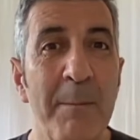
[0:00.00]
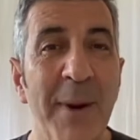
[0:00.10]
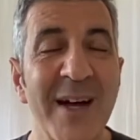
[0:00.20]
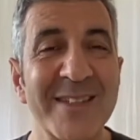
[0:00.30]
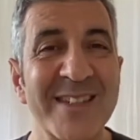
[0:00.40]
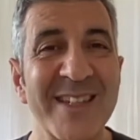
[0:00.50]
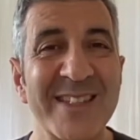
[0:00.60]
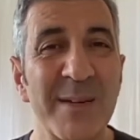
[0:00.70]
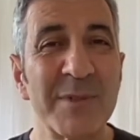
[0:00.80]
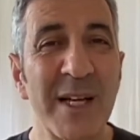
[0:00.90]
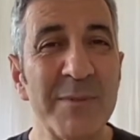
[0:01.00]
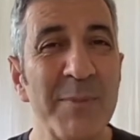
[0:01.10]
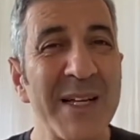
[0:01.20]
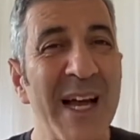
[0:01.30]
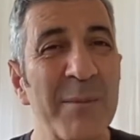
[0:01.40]
But sometimes it
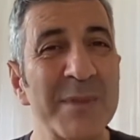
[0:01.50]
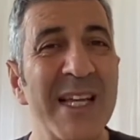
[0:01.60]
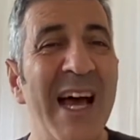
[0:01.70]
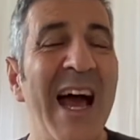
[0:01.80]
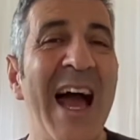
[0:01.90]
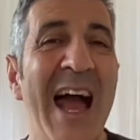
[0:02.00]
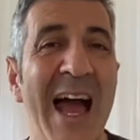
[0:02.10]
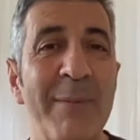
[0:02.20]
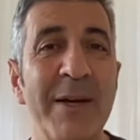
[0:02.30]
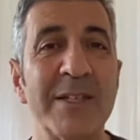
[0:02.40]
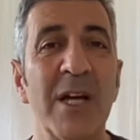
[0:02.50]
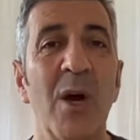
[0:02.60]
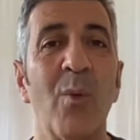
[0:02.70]
becomes a habit